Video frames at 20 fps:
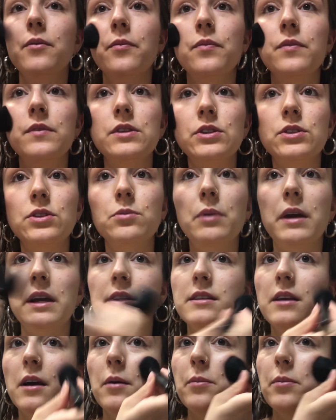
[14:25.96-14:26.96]
So she
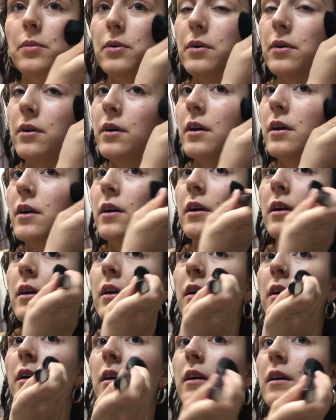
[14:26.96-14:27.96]
wakes up
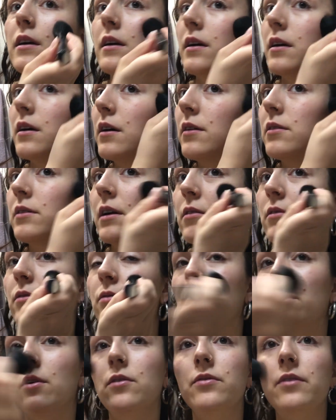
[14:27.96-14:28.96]
around
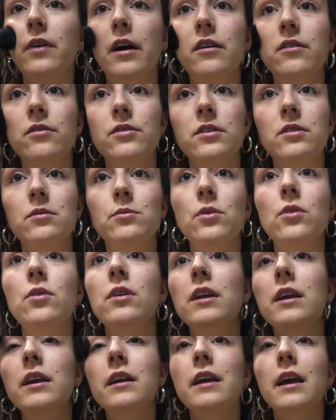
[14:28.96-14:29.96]
4 or 5 in the
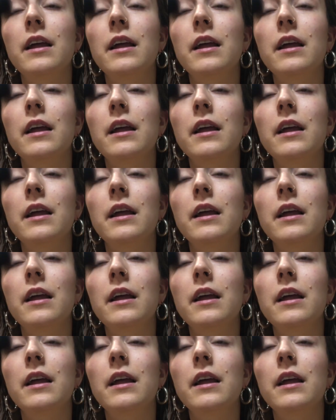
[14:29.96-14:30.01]
morning,